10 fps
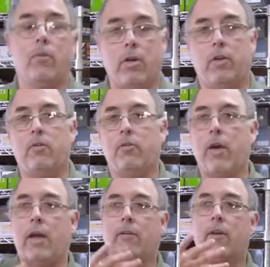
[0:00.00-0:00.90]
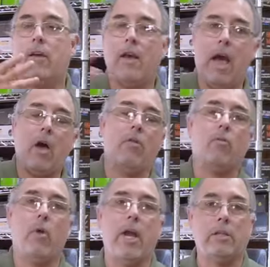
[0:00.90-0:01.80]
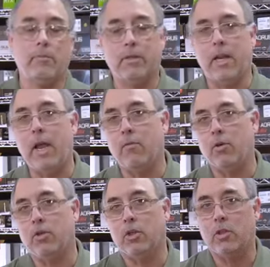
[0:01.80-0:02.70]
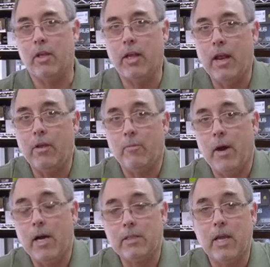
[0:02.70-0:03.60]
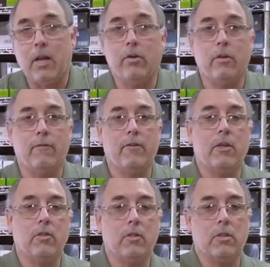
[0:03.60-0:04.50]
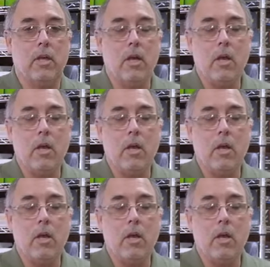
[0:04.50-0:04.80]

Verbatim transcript: We're going to do that out on the range, but today we're just going to get out of the box, kind of look at the features,